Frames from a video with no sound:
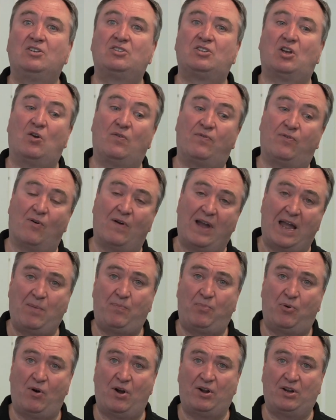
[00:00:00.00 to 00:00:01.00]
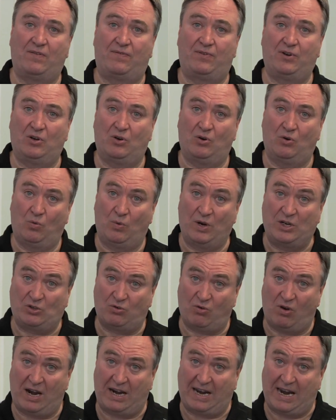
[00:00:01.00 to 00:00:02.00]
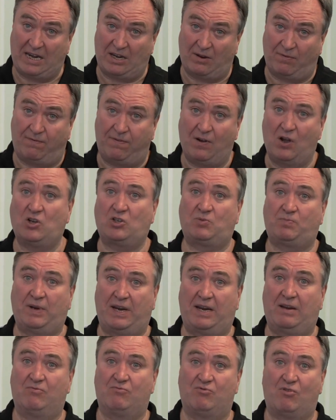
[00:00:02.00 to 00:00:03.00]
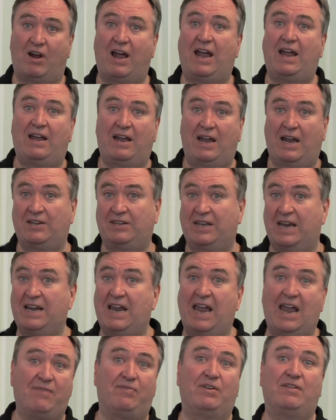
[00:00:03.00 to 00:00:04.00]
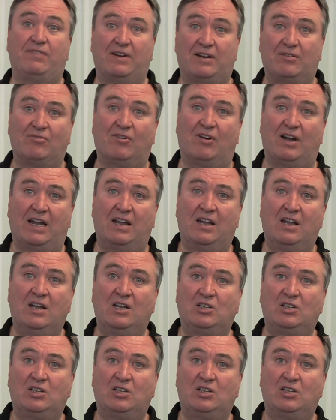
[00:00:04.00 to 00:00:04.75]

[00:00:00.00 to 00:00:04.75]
So from our point of view, we try and get the first bit right and then everything right.